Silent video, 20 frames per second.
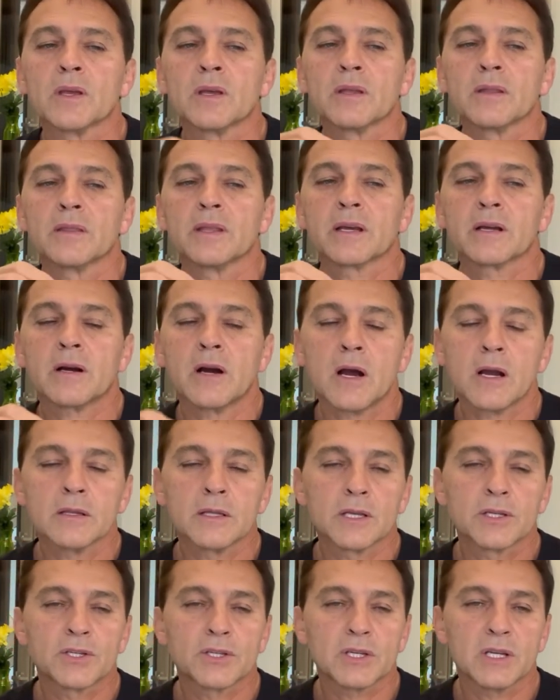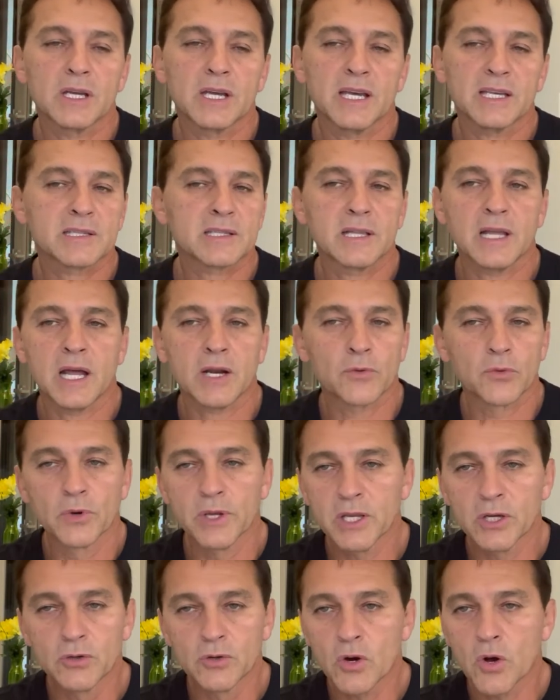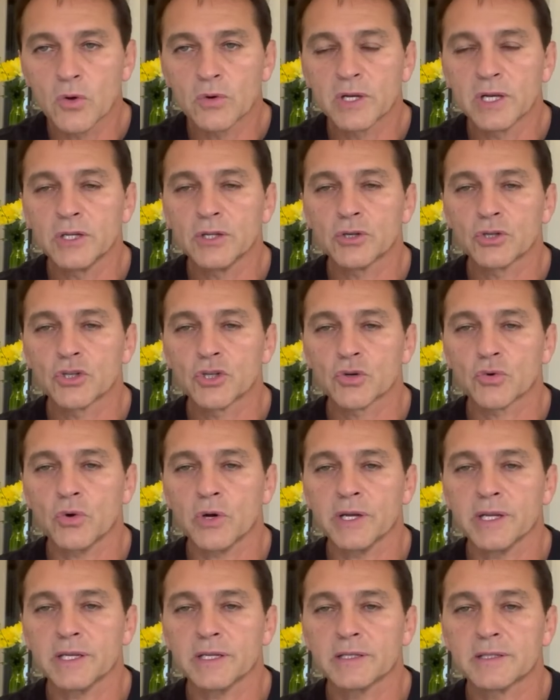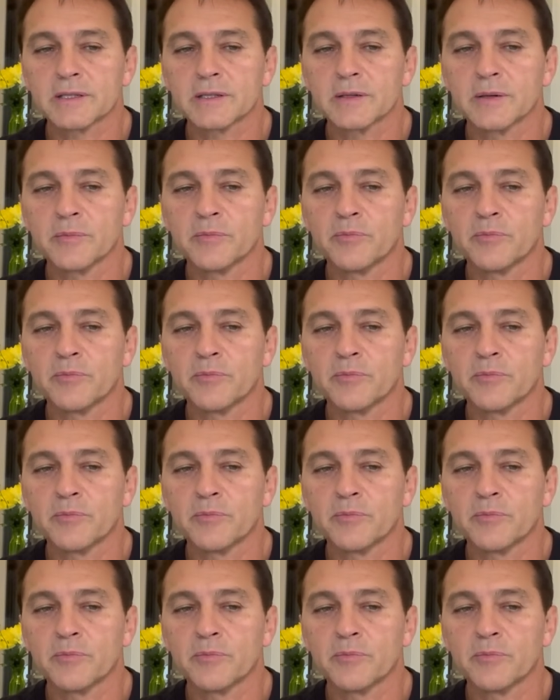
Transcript: the cartilage has not regrown in your joint,